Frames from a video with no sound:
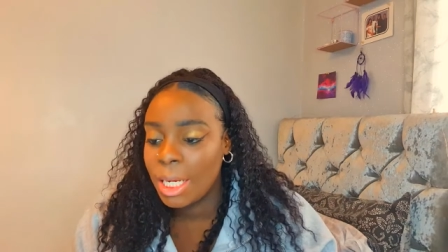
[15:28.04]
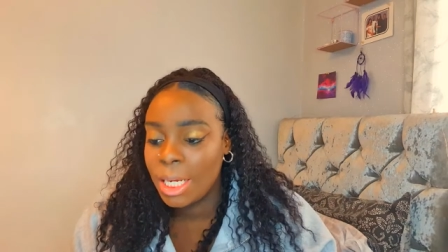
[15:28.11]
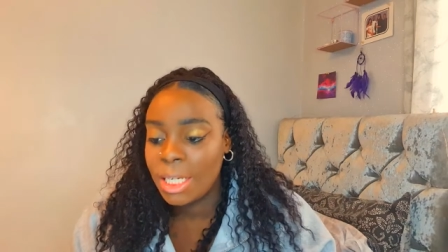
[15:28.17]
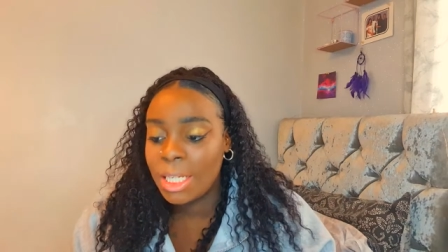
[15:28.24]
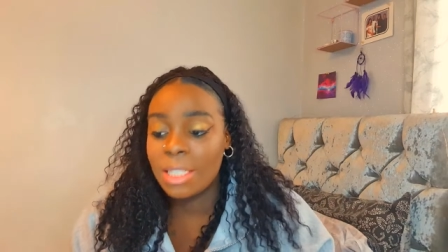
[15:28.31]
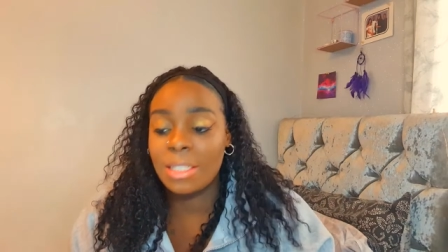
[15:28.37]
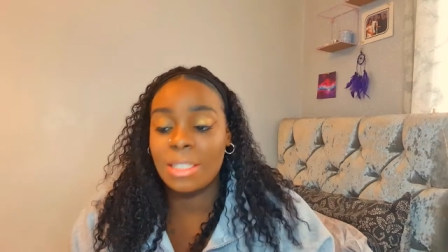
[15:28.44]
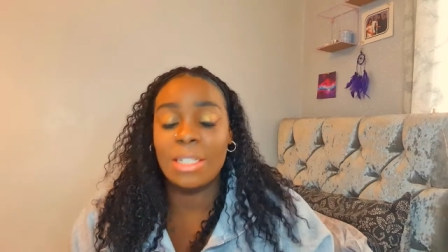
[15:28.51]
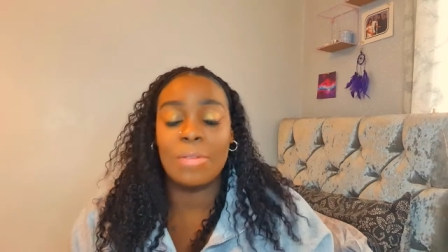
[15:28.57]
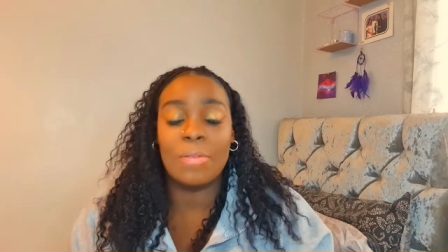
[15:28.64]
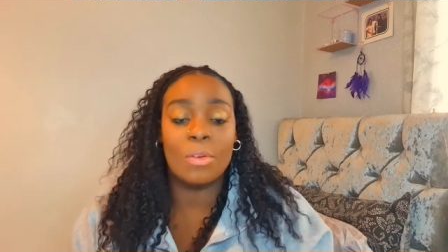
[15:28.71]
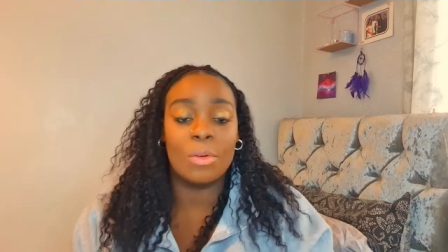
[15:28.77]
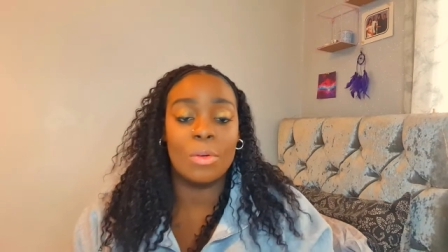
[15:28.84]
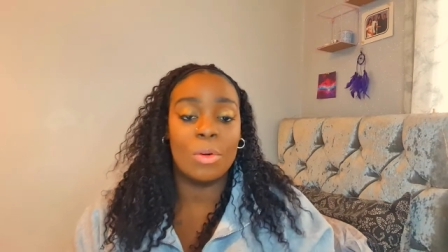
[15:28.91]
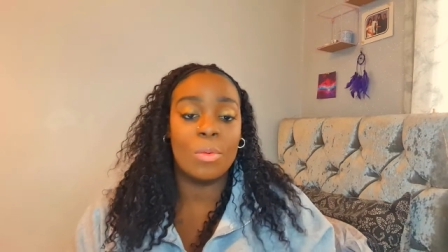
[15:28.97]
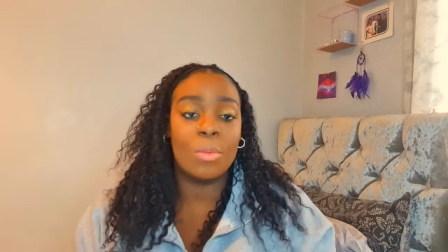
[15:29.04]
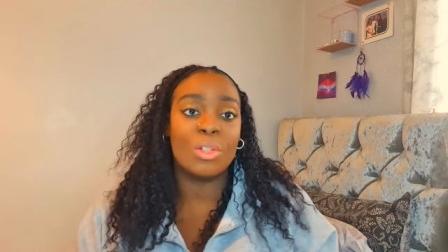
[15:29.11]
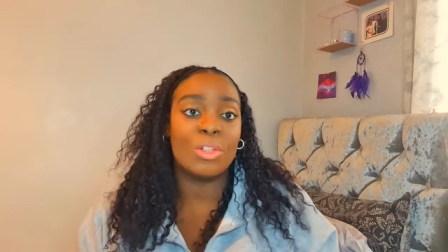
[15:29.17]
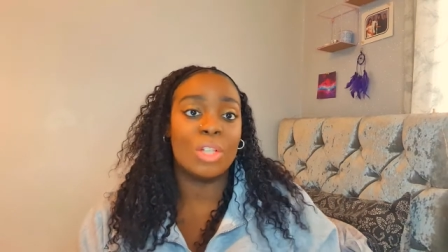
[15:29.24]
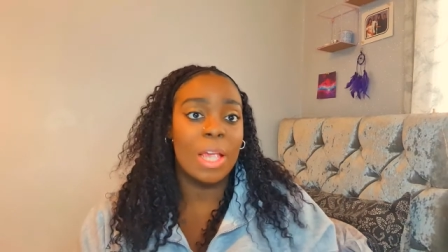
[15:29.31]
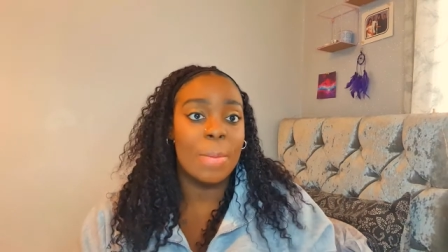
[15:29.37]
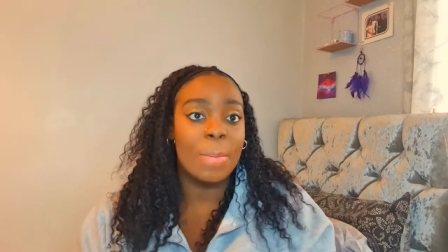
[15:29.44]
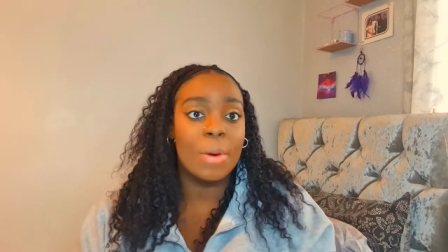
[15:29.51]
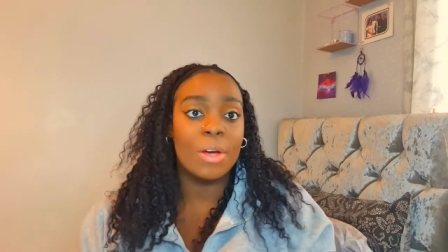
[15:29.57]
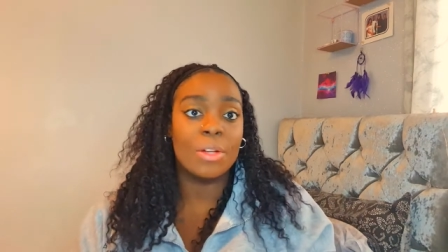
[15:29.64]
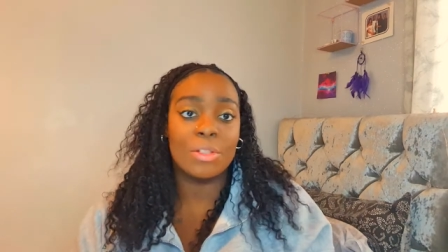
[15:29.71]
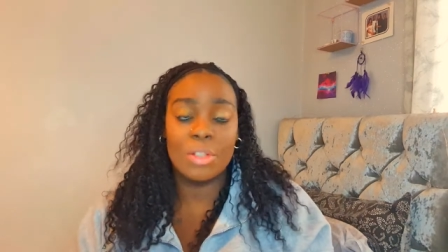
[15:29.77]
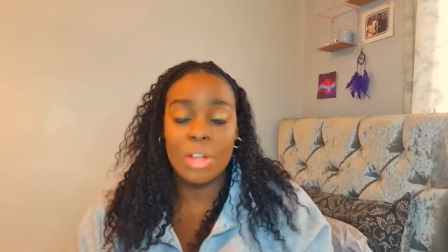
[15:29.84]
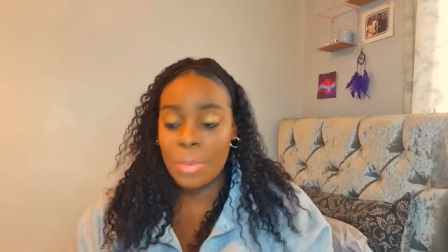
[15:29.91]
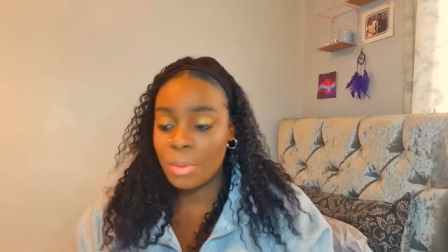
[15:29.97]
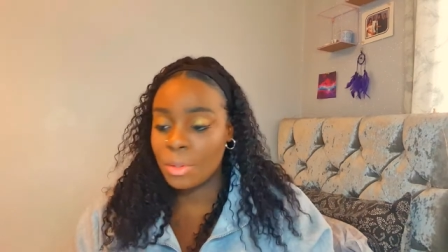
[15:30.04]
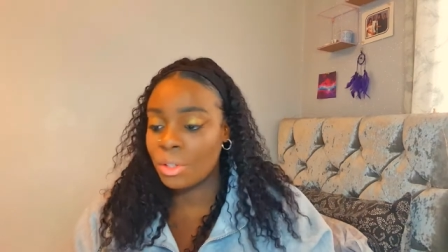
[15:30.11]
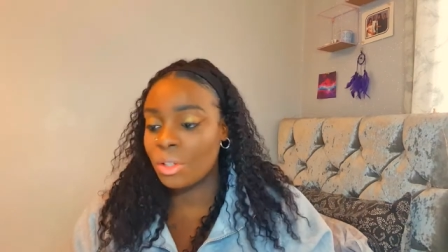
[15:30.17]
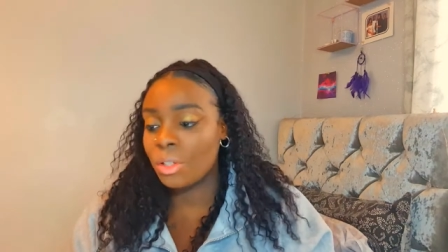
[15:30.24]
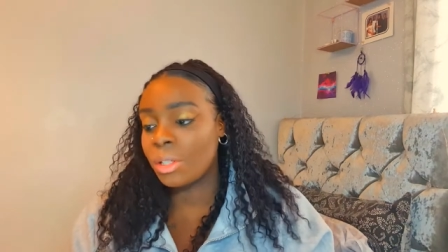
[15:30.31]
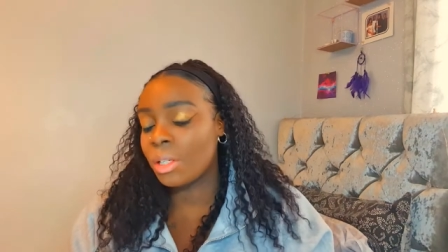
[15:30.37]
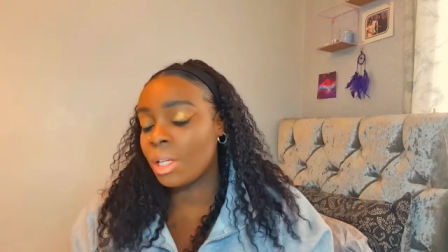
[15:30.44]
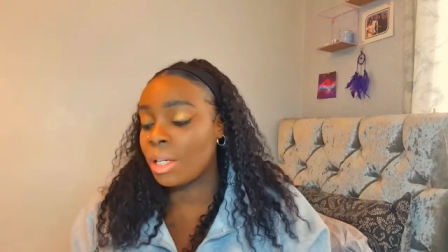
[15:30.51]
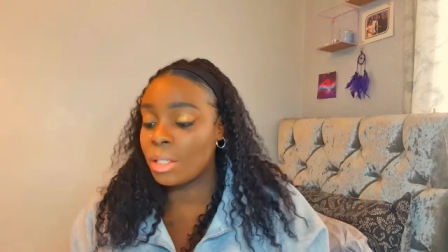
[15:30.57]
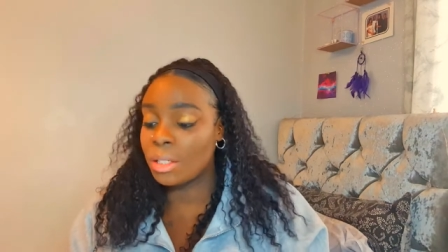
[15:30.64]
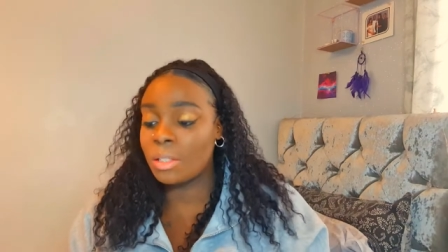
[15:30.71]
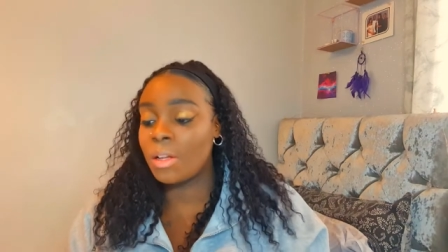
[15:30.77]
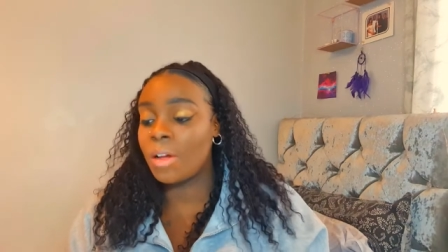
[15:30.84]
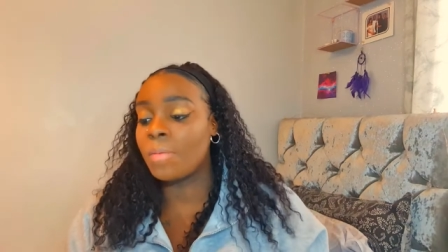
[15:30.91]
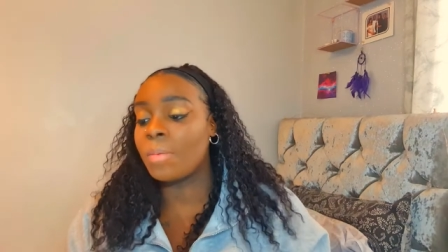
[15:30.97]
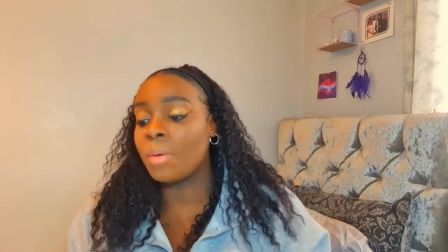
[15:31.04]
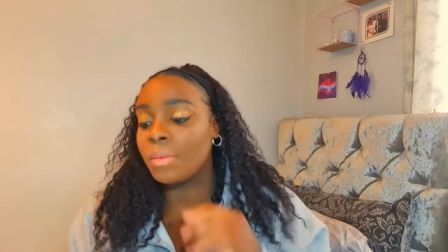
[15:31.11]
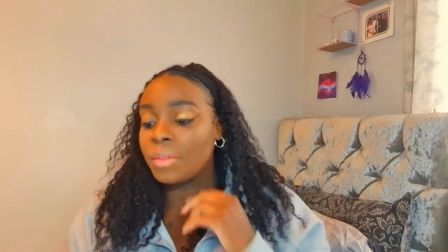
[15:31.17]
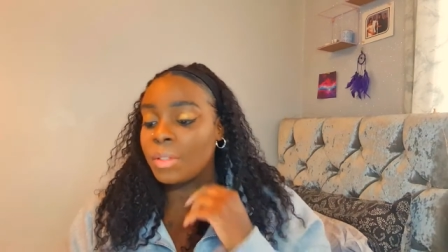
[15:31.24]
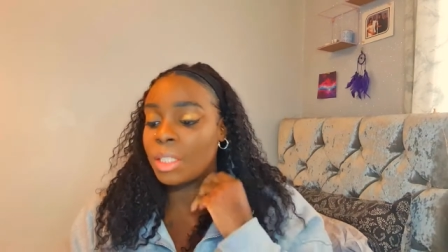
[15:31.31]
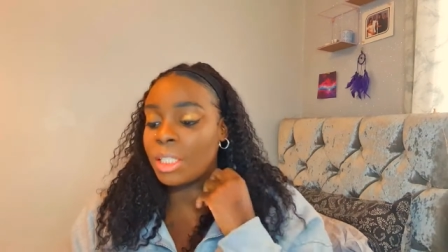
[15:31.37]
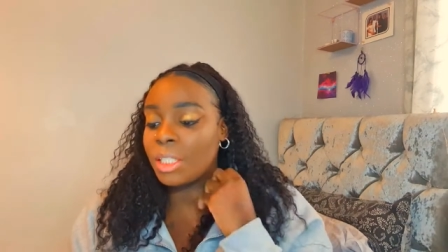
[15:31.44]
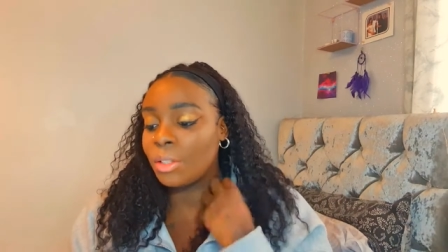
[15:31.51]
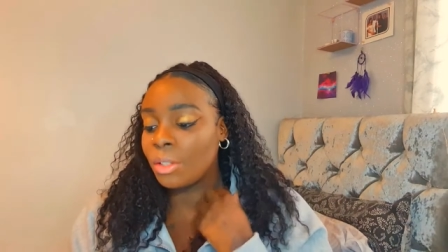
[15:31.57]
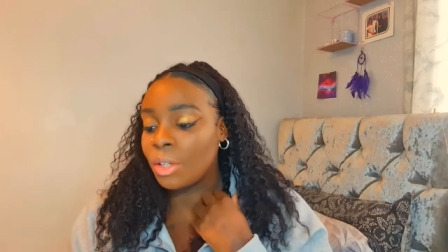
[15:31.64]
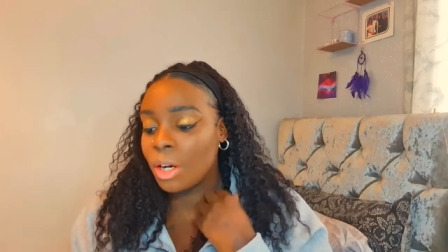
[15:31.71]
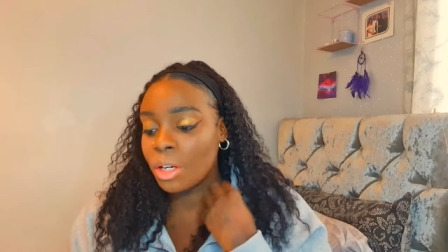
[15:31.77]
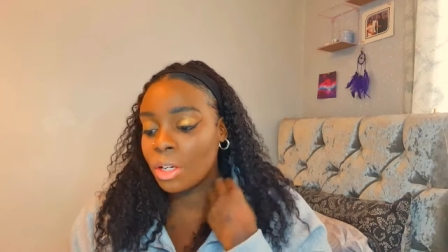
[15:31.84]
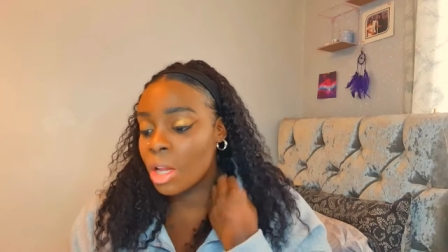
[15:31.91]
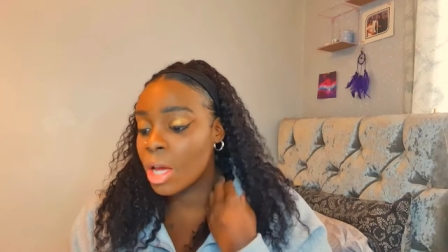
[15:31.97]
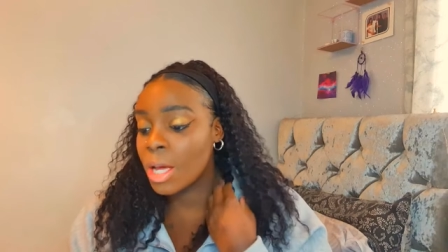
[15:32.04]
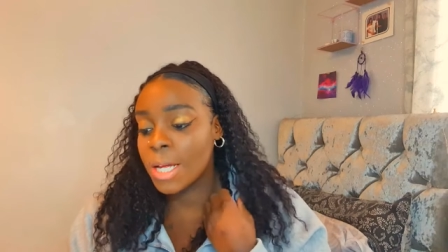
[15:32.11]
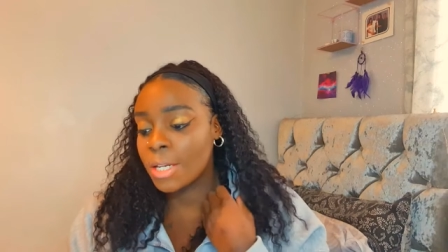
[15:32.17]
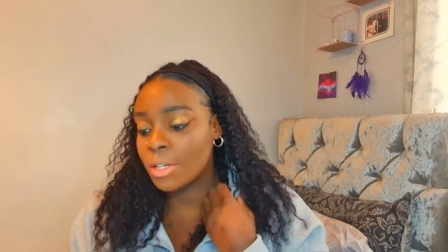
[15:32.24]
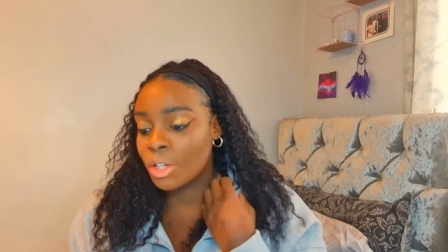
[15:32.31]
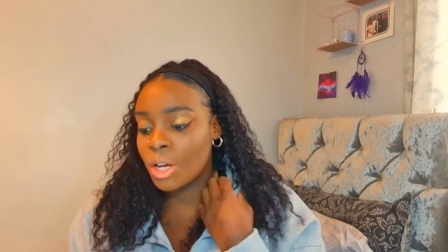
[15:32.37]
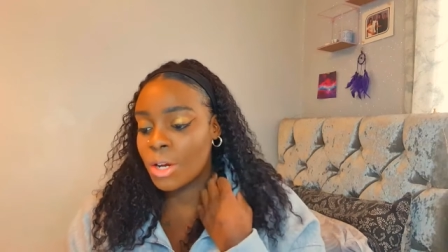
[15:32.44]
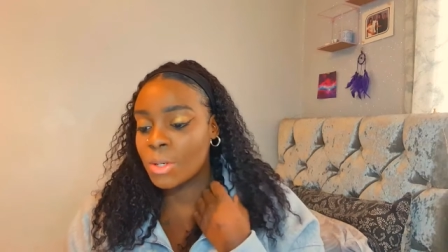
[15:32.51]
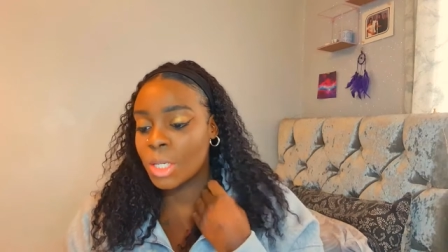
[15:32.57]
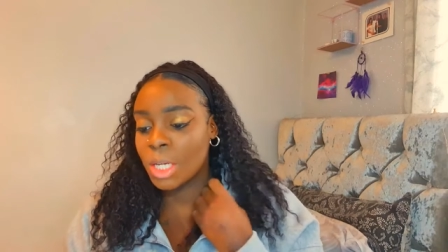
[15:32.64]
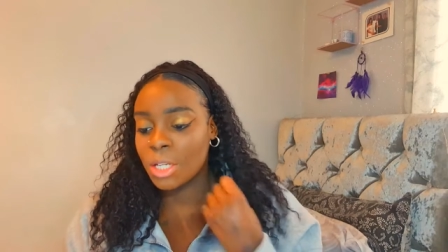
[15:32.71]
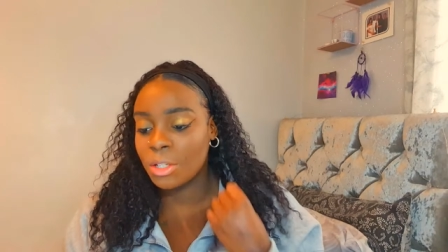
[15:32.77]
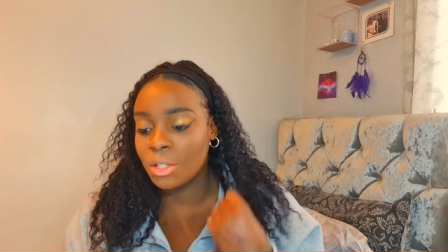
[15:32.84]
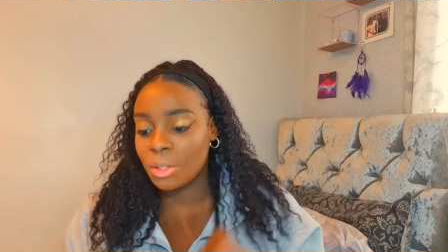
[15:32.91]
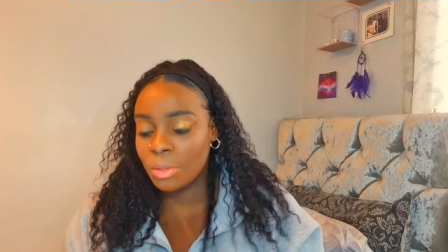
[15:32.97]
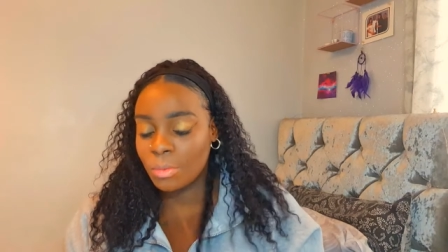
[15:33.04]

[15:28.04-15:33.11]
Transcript: And it's difficult when you're getting punched up and stuff, but obviously you can't hurt a child, can you?